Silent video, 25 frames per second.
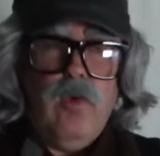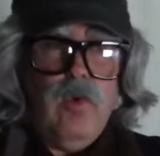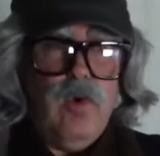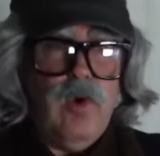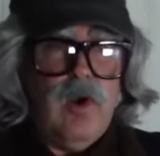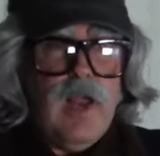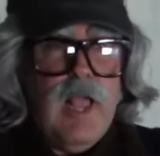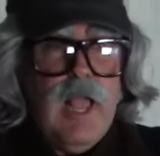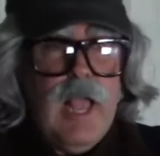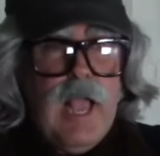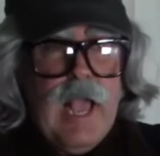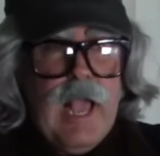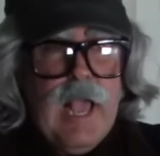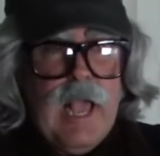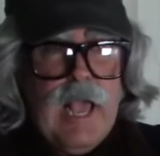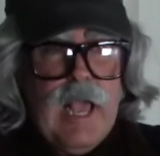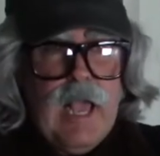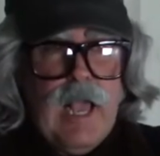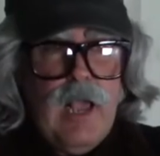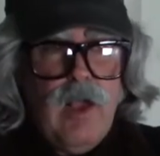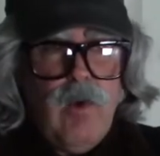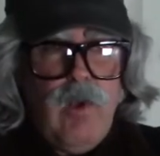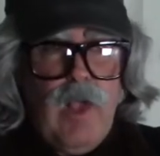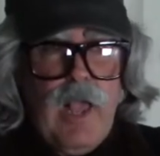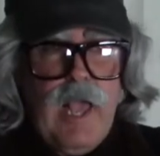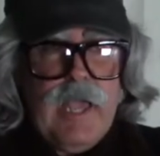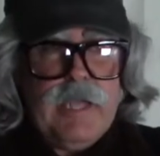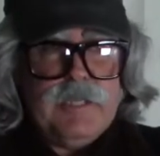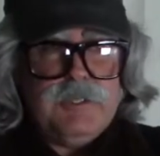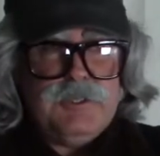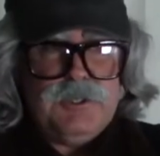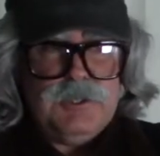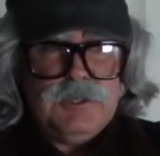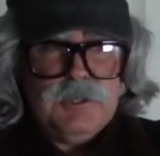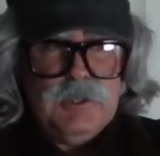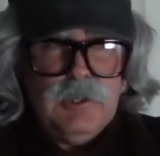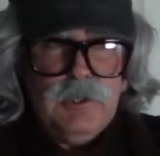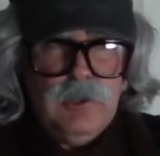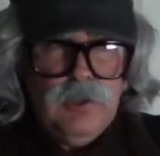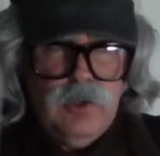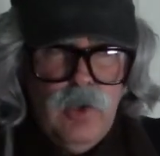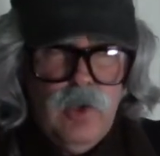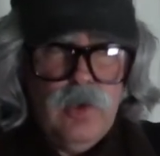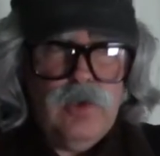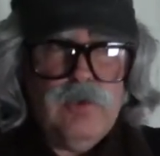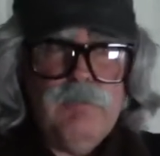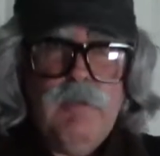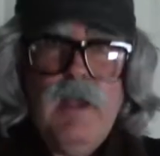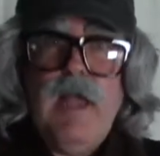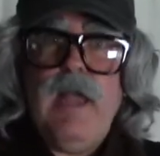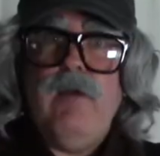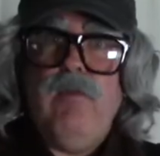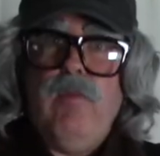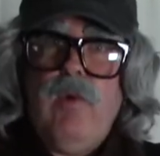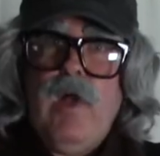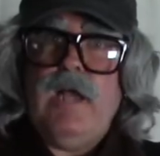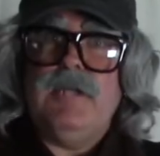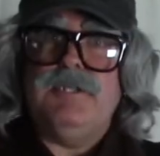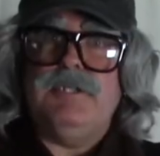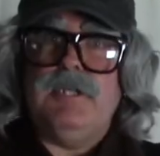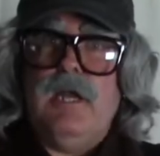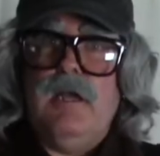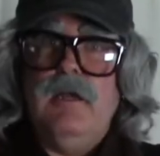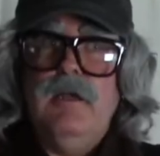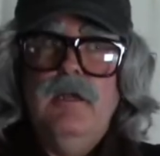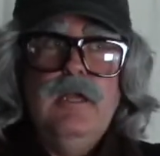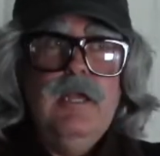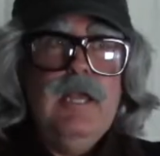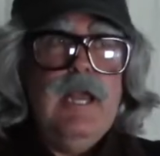or how I should load my washer.